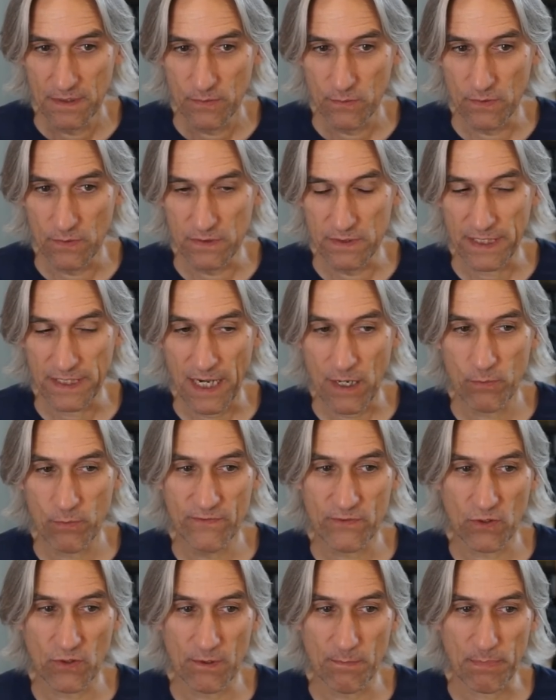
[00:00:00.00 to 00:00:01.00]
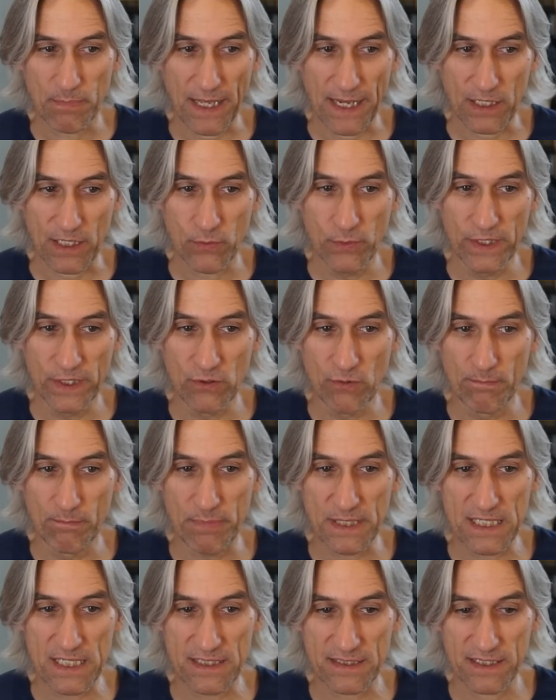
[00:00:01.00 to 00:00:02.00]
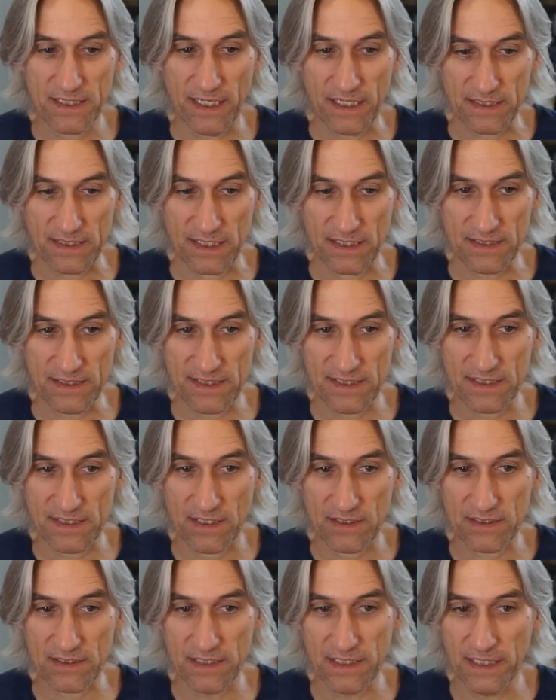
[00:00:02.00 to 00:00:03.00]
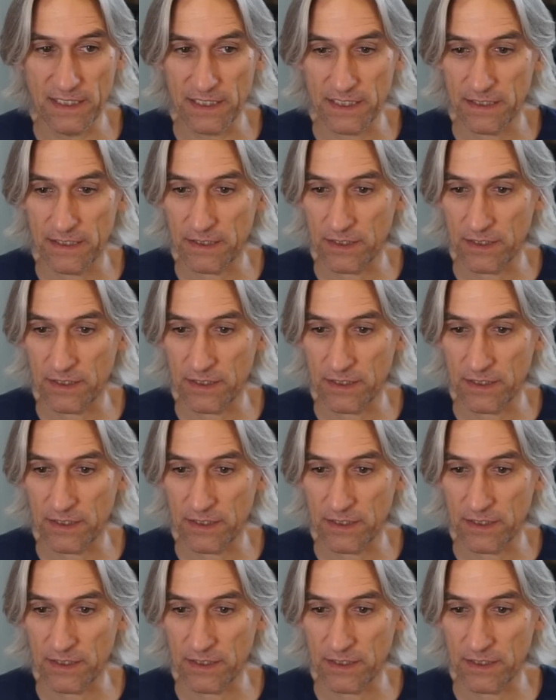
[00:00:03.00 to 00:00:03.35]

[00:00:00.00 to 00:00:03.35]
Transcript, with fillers: Well, now we've got a black queen on b six and suddenly